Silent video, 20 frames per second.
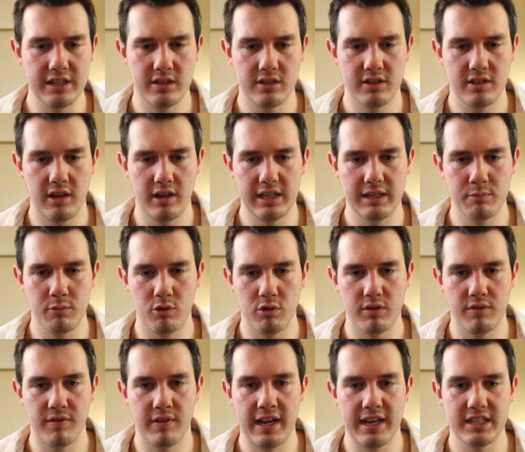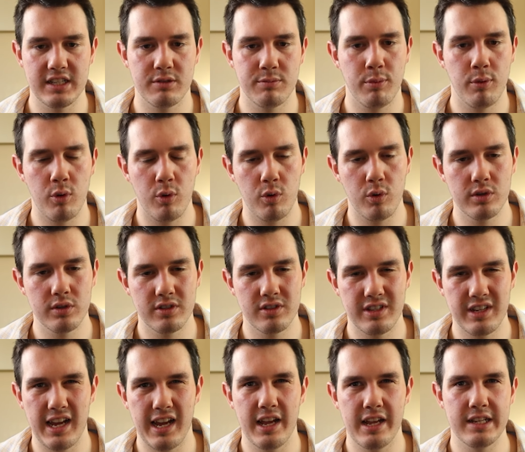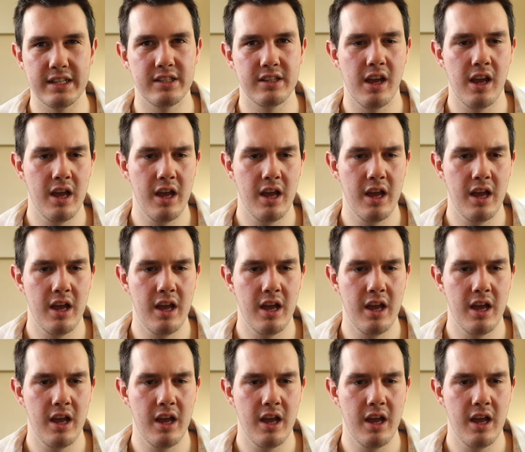slightly more advanced pawns, and